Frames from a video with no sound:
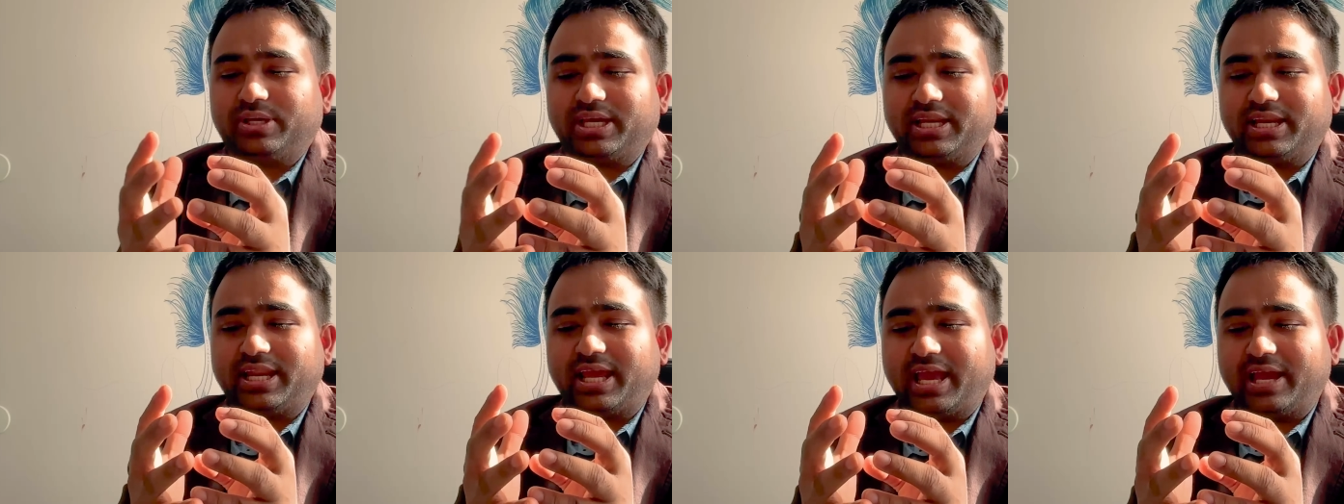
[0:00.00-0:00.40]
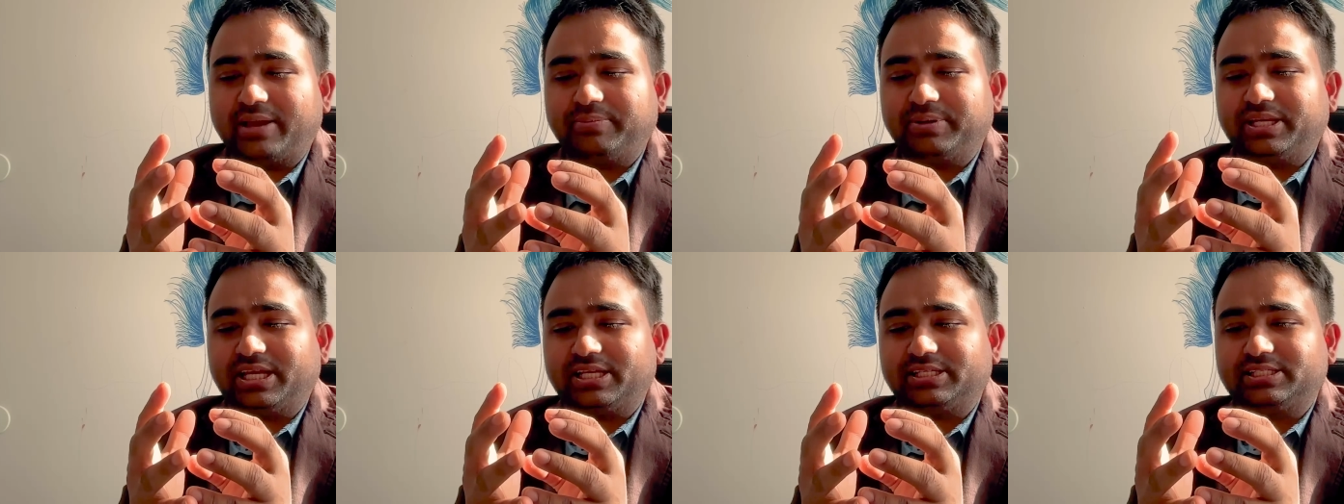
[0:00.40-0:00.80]
can
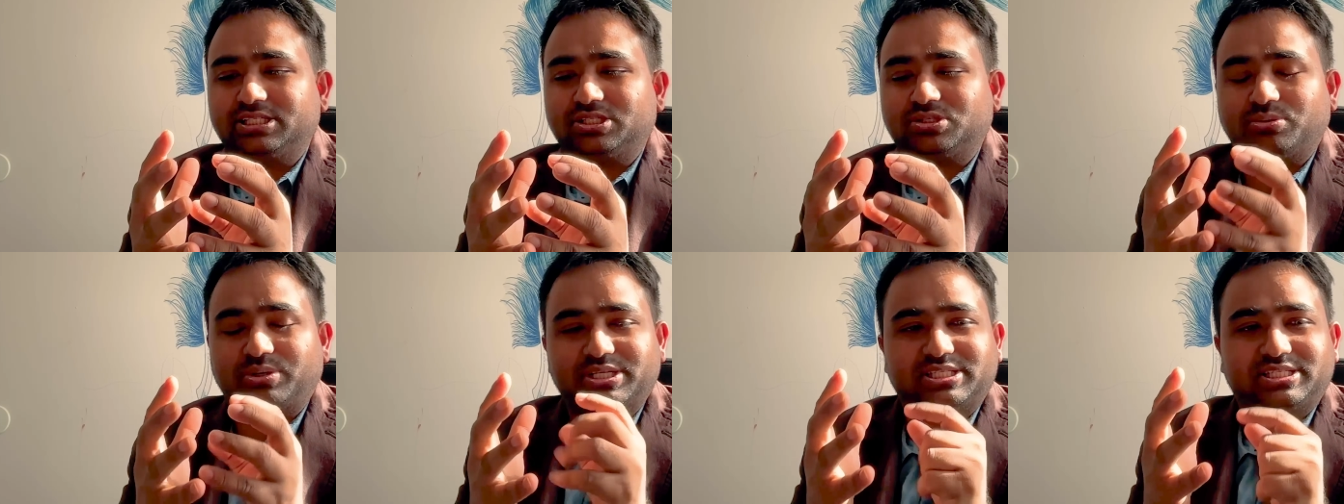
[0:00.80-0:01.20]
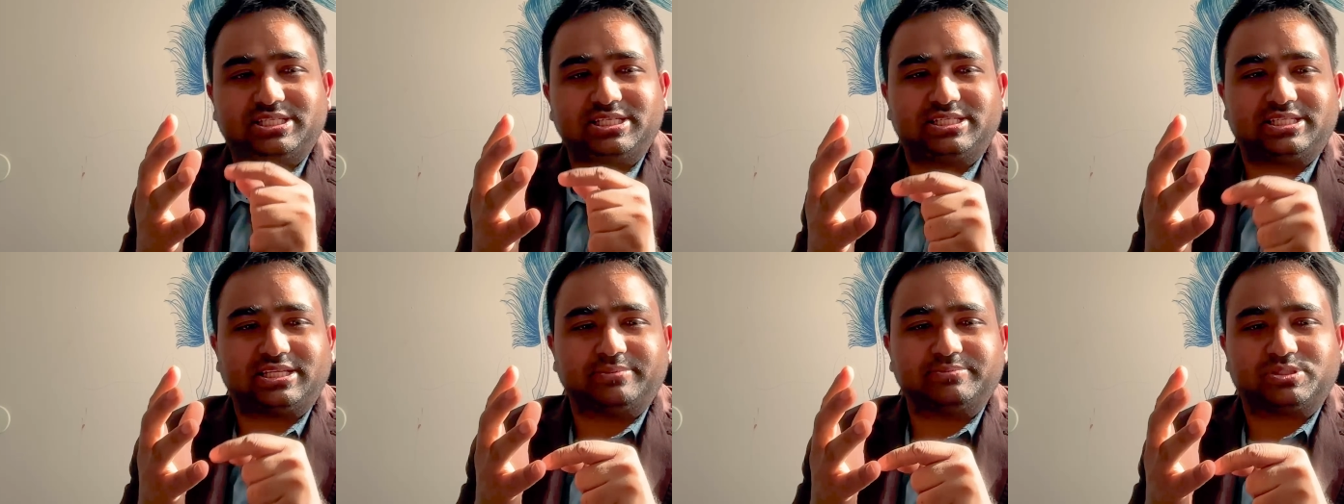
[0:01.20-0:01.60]
have energy storage
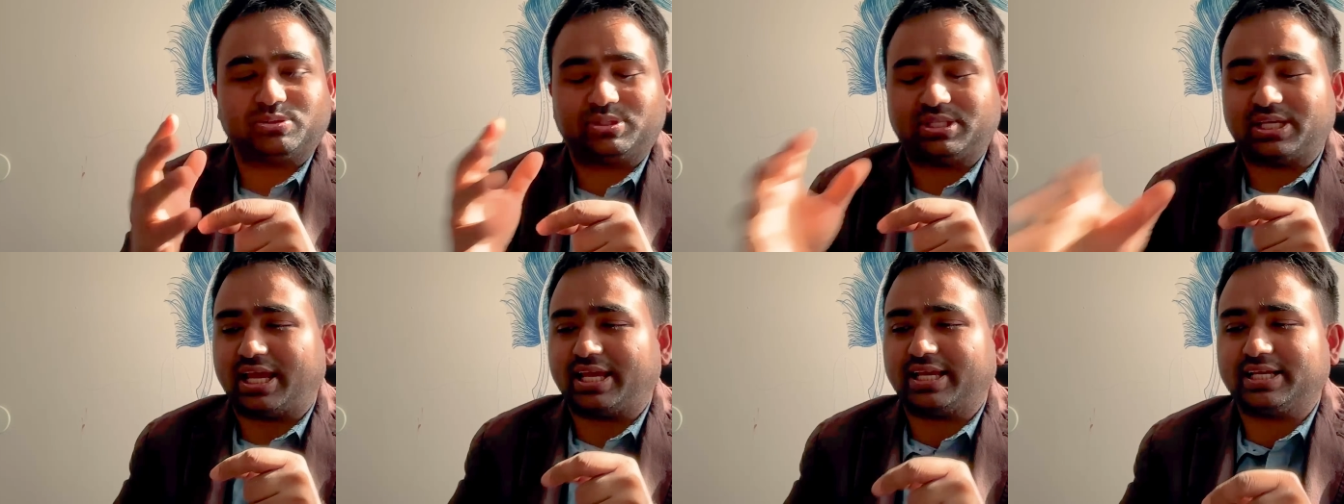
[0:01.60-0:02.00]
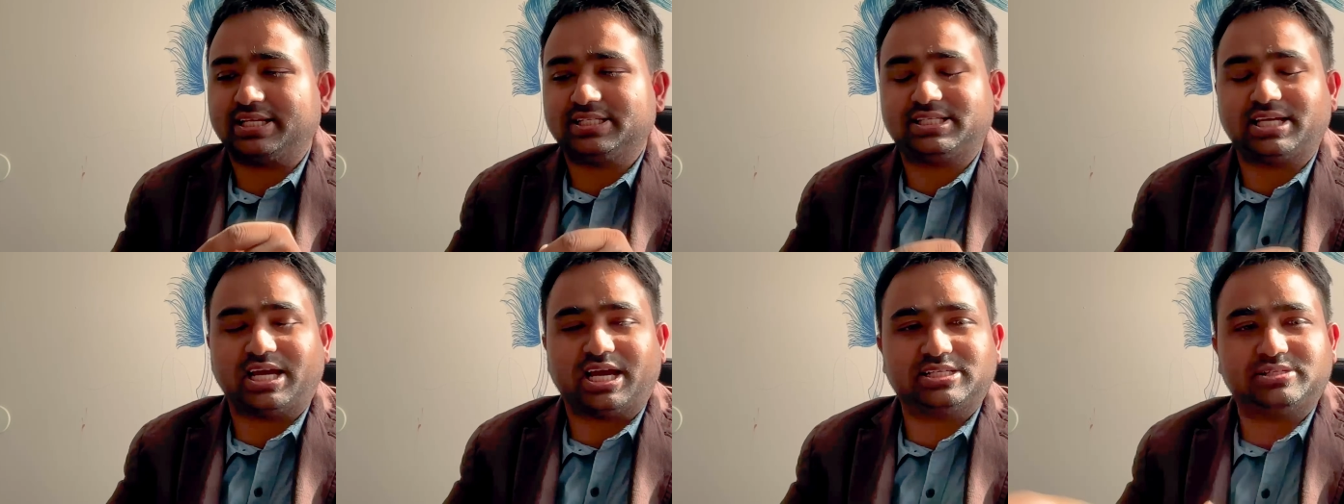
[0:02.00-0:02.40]
system so that I
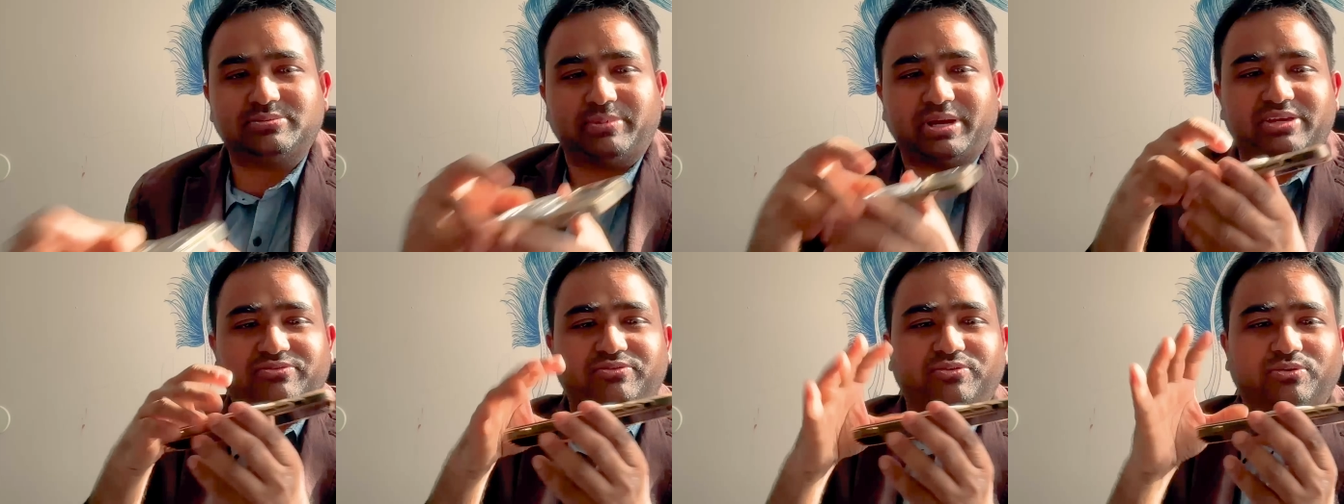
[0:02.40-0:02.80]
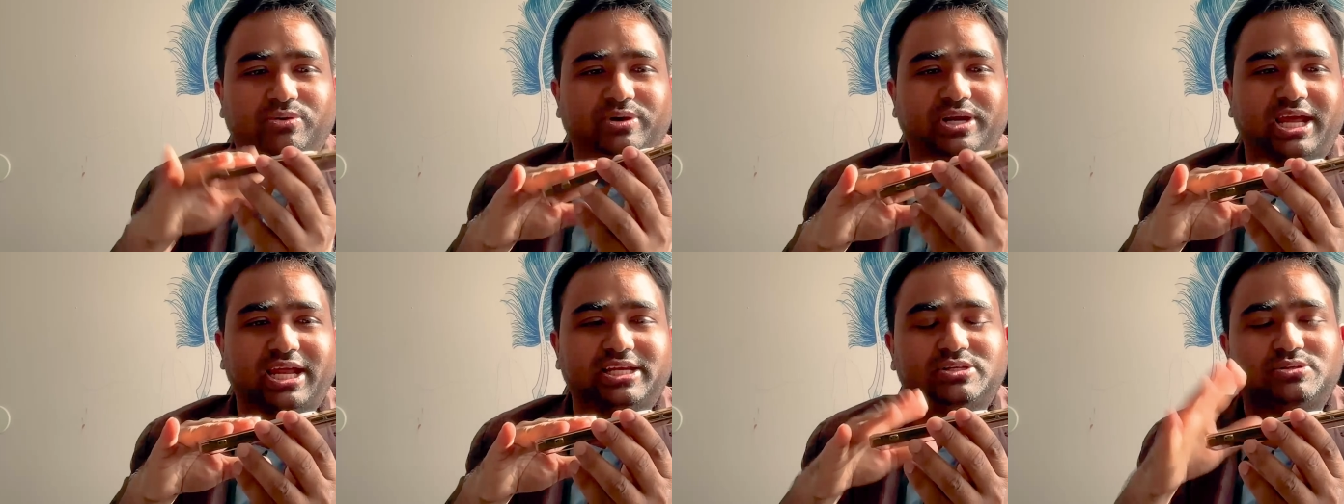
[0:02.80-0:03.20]
can charge my
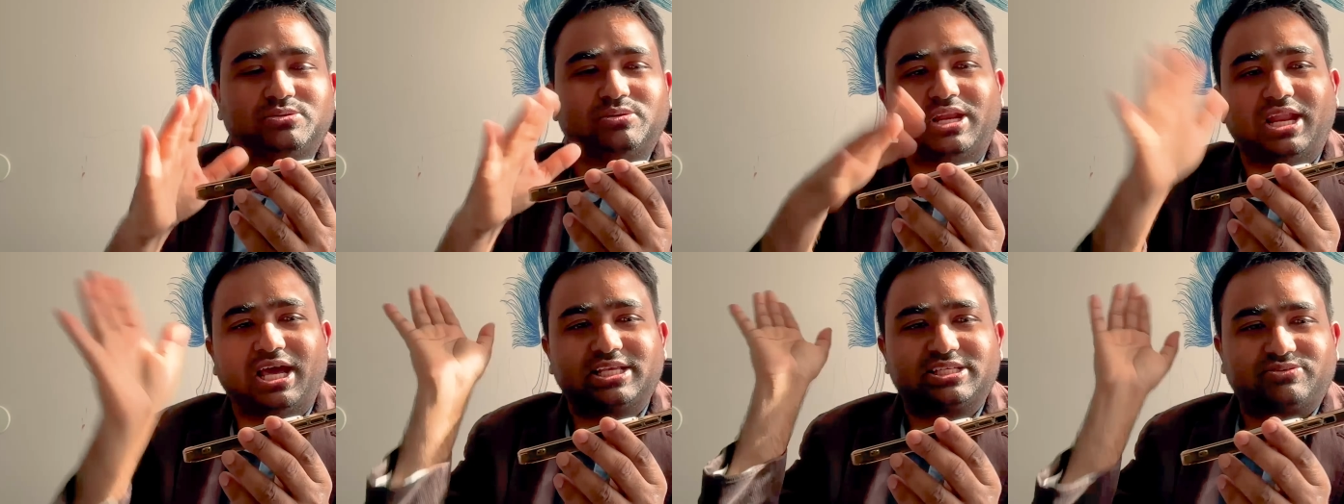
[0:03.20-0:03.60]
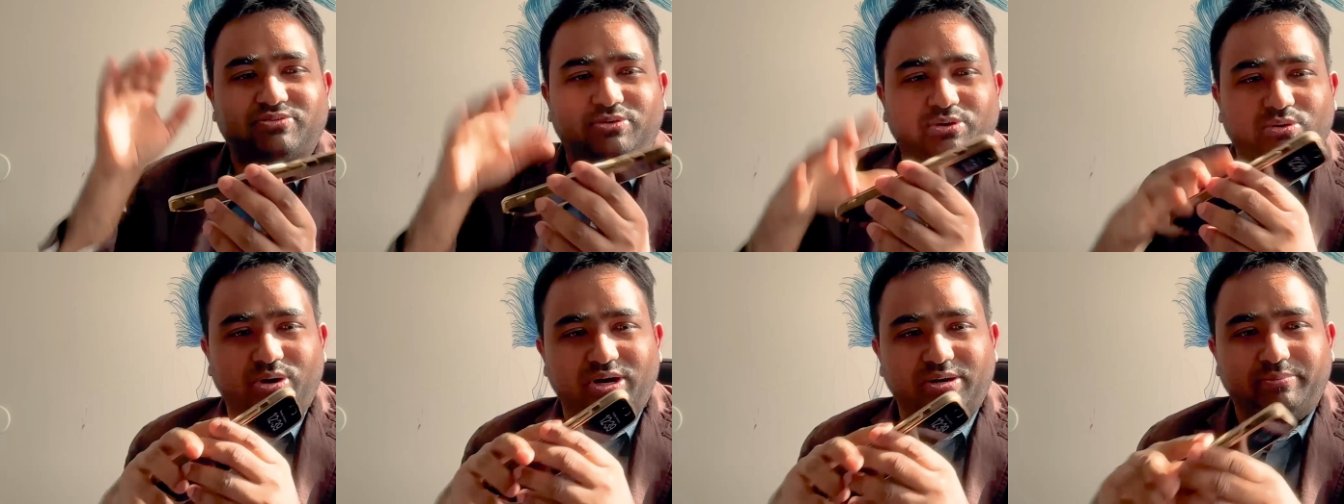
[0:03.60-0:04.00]
phone and it will last
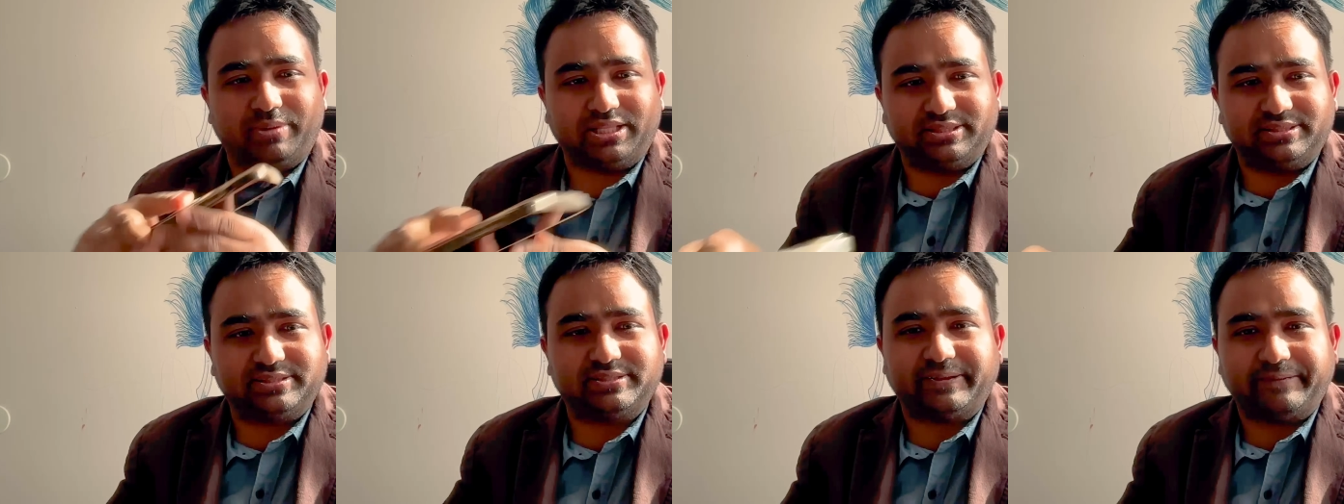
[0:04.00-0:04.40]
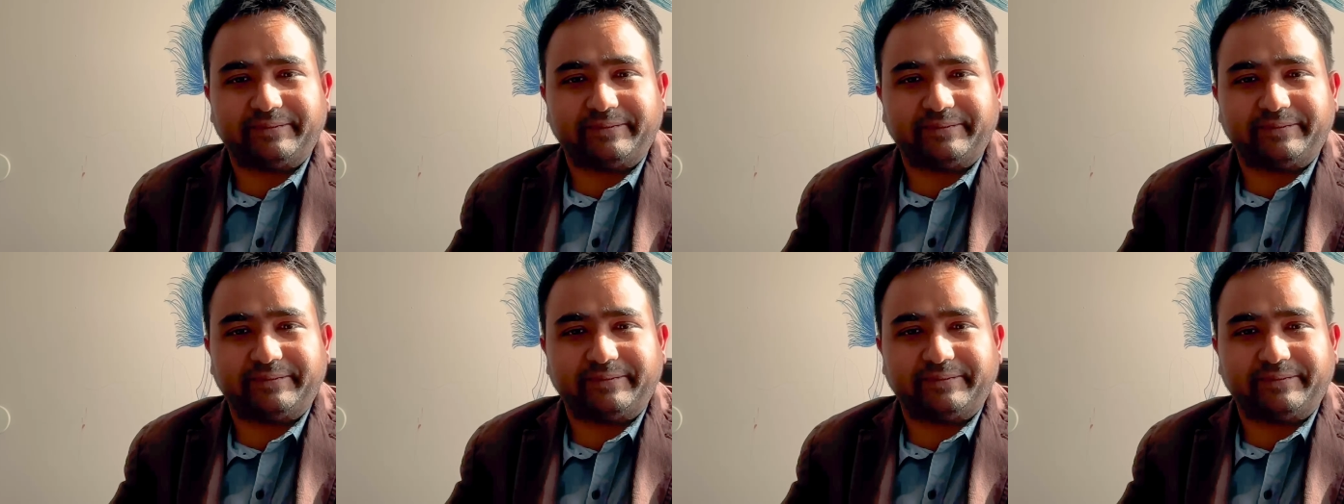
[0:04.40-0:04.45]
for 1 month.